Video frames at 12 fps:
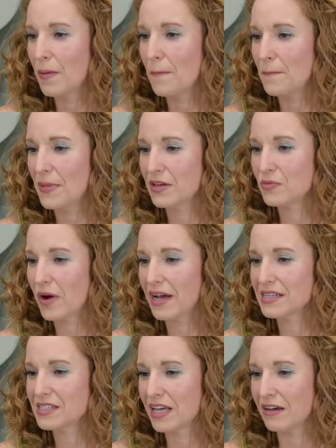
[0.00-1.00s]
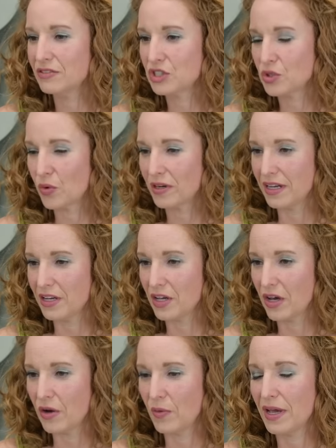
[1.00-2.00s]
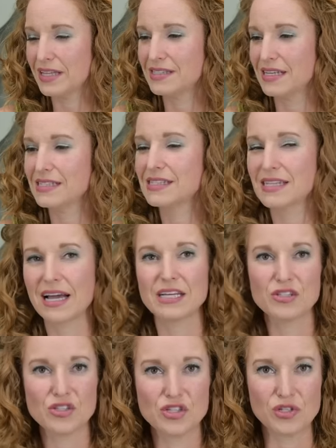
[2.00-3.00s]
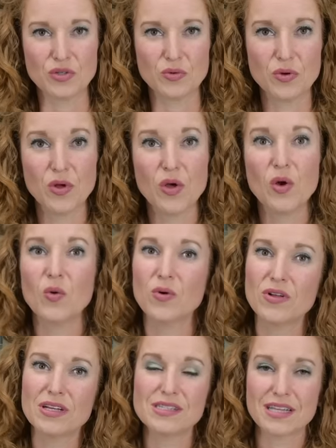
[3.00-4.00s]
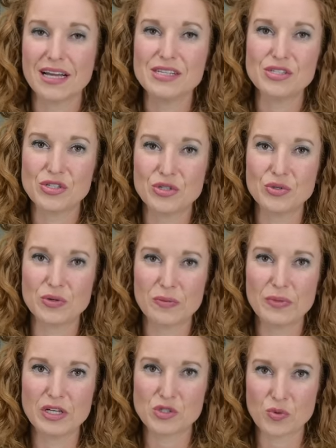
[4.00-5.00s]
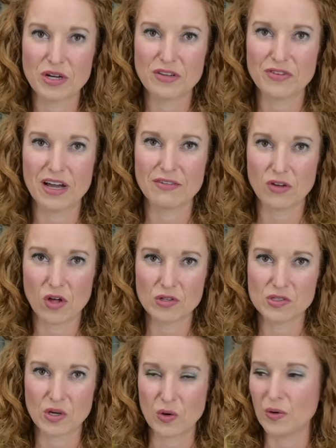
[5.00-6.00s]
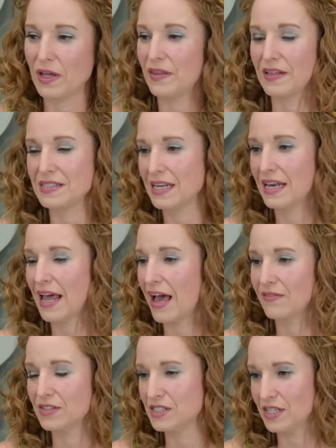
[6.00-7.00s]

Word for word: mid-rise cuff short and indigo, it says size two. Well, a size two can be a twenty-five also, and they didn't have a